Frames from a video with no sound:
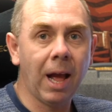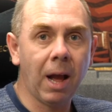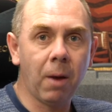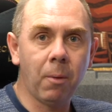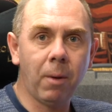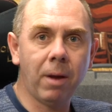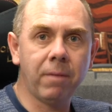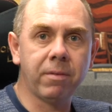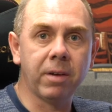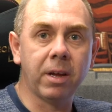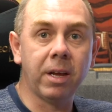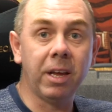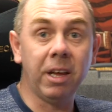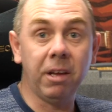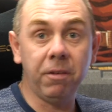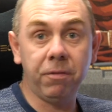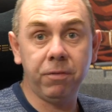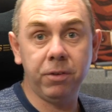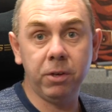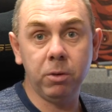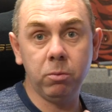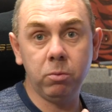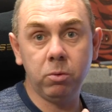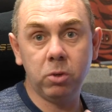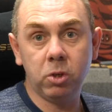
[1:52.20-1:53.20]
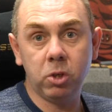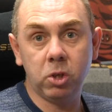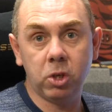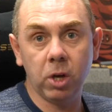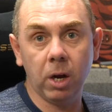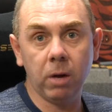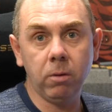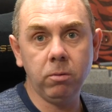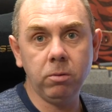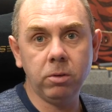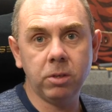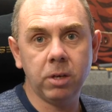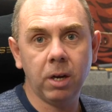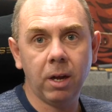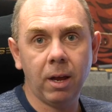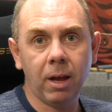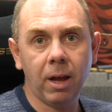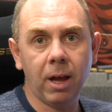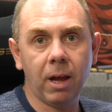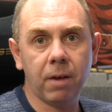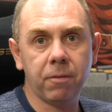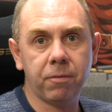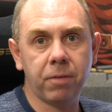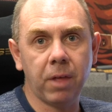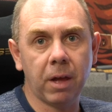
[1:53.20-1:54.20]
However, if you don't
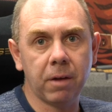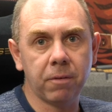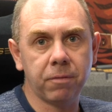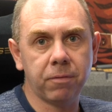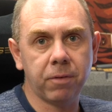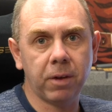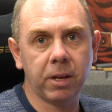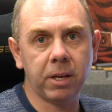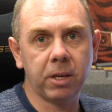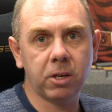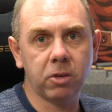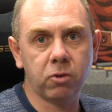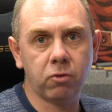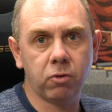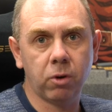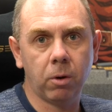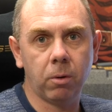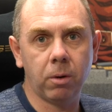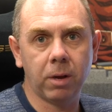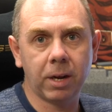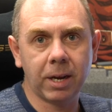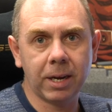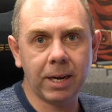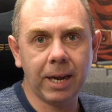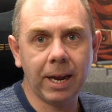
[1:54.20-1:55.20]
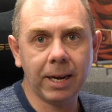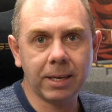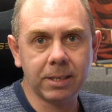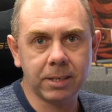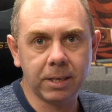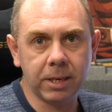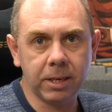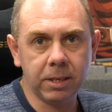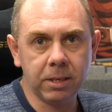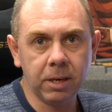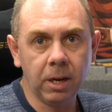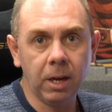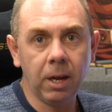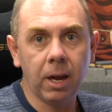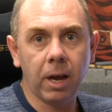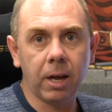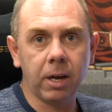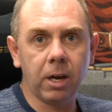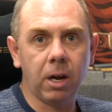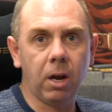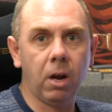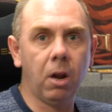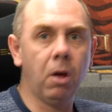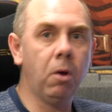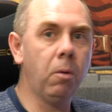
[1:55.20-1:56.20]
have that flight controller connected
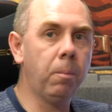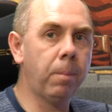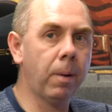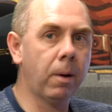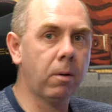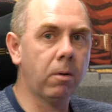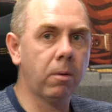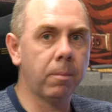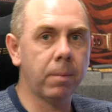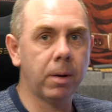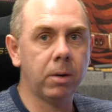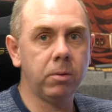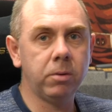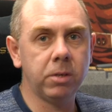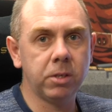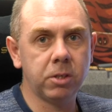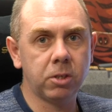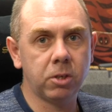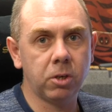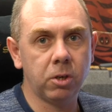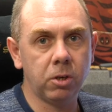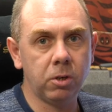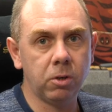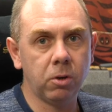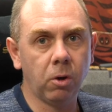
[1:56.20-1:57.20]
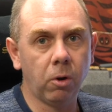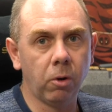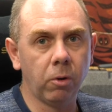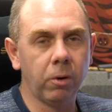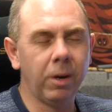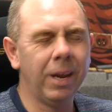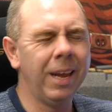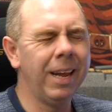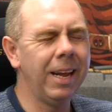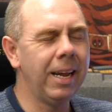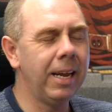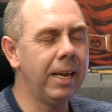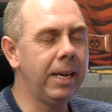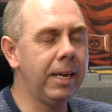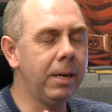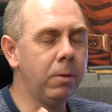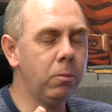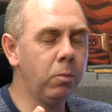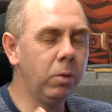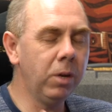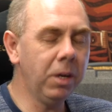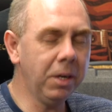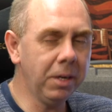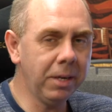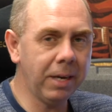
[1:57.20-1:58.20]
and low power mode is turned on, it
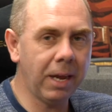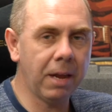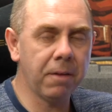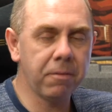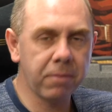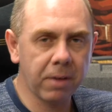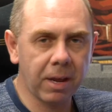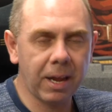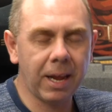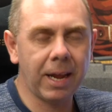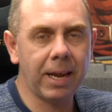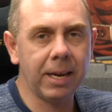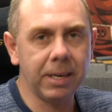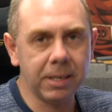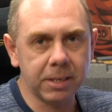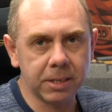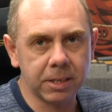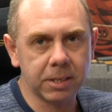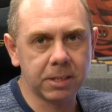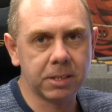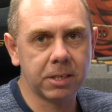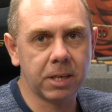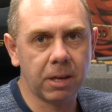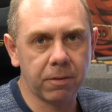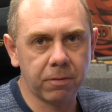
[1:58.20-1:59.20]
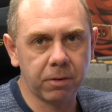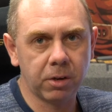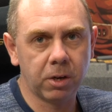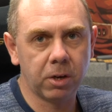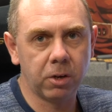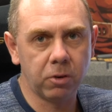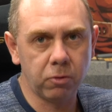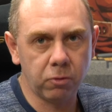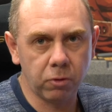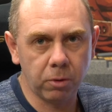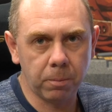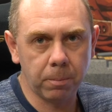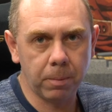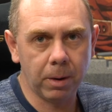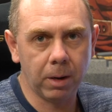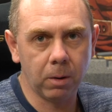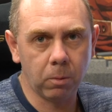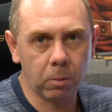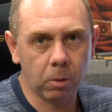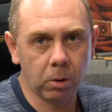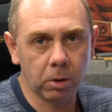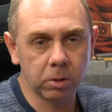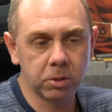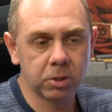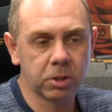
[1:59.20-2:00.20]
will never enter 700
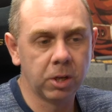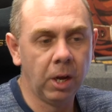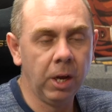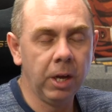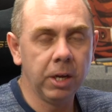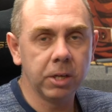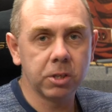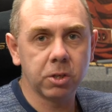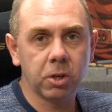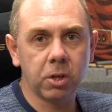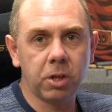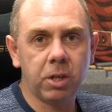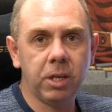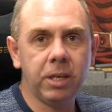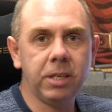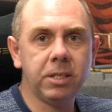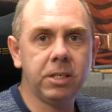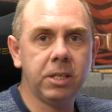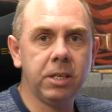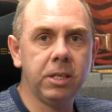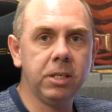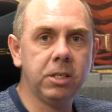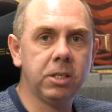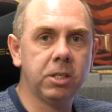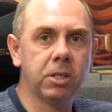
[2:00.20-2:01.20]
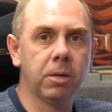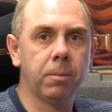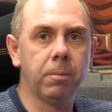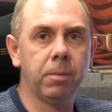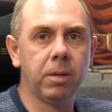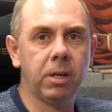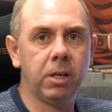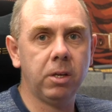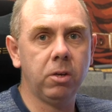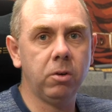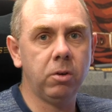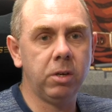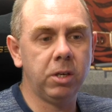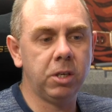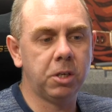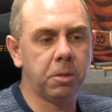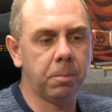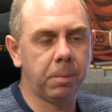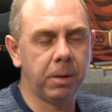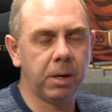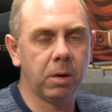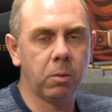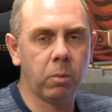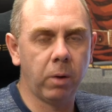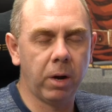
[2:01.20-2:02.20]
milliwatts. So this is something you need to
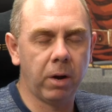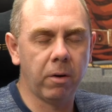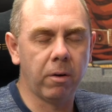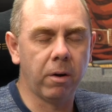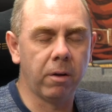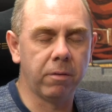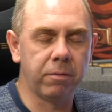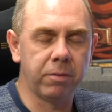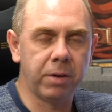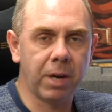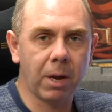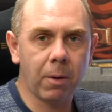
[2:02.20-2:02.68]
be aware of.